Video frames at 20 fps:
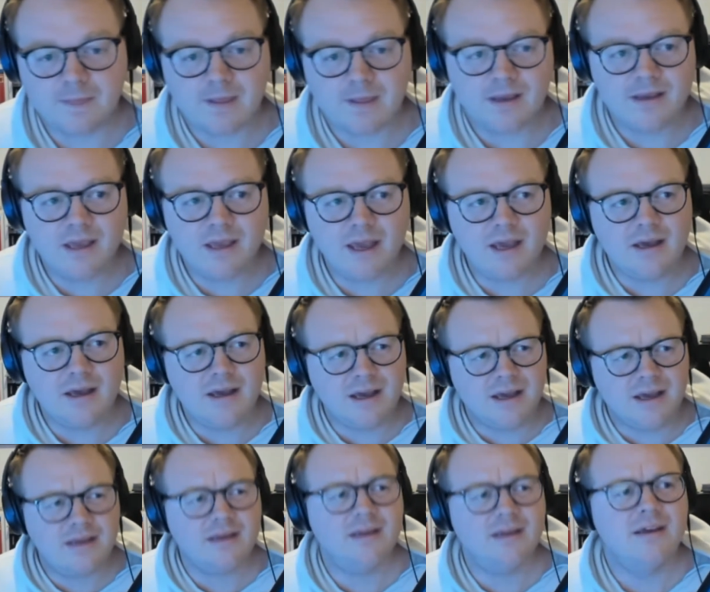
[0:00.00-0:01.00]

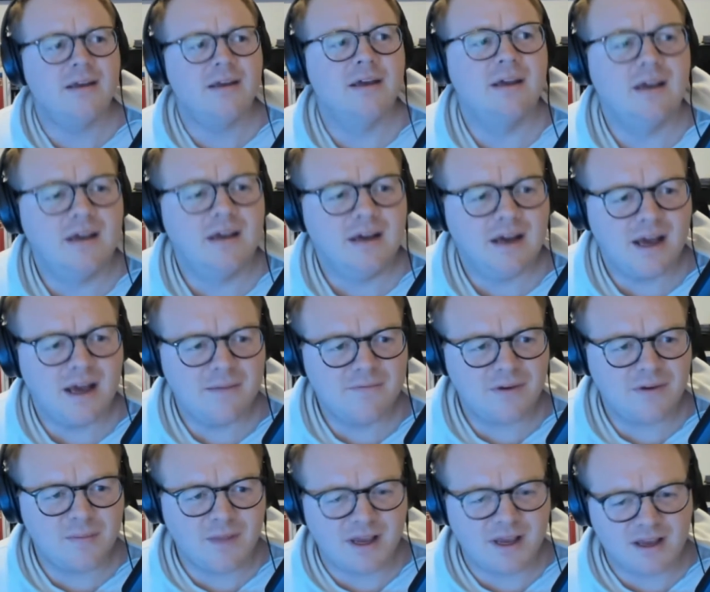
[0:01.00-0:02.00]
yeah, I'm
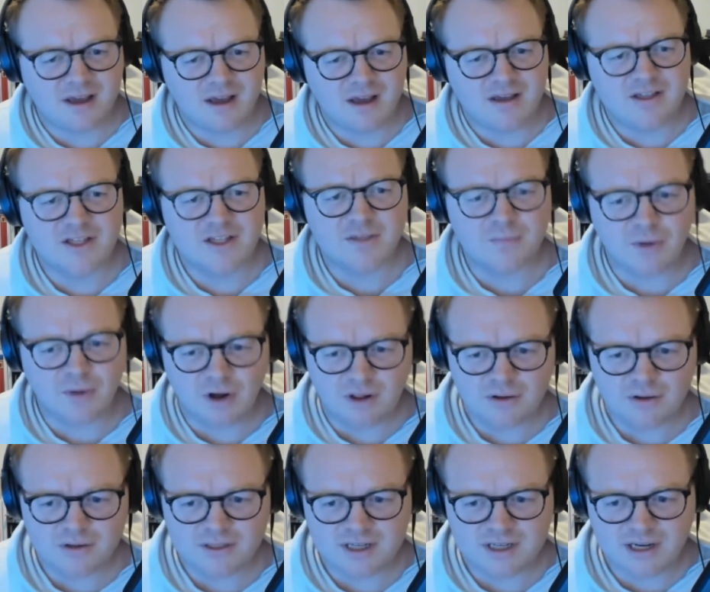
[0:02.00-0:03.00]
from like a
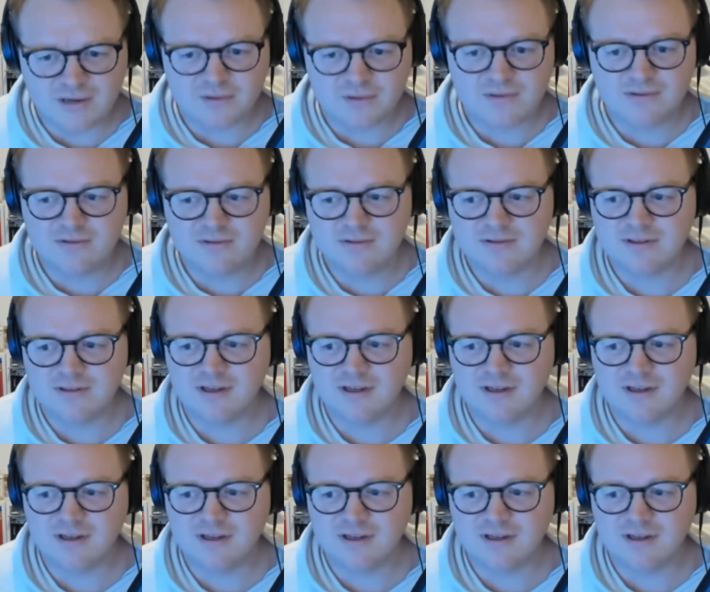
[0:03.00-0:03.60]
smaller town.